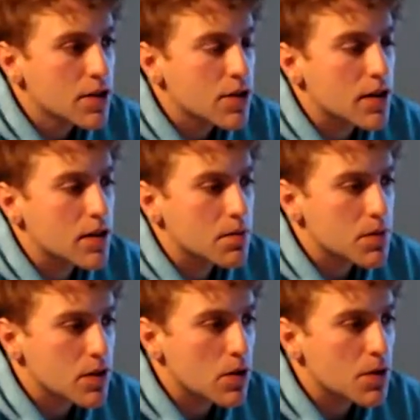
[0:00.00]
try to
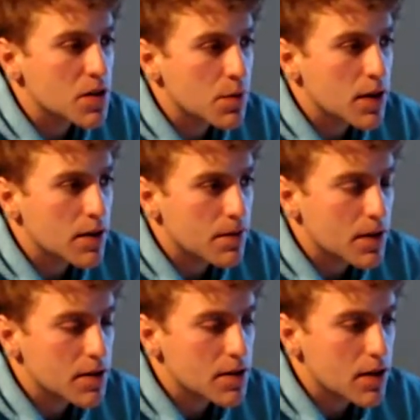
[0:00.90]
slow the spread of
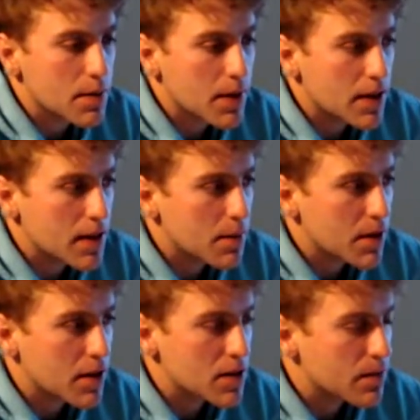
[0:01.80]
this
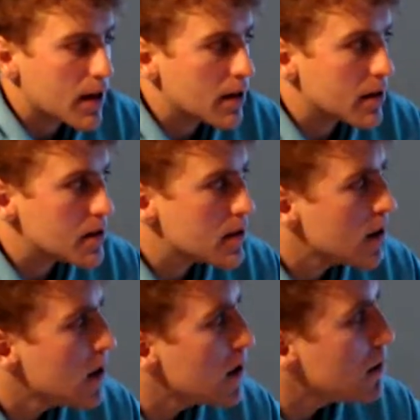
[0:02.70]
pandemic and this virus.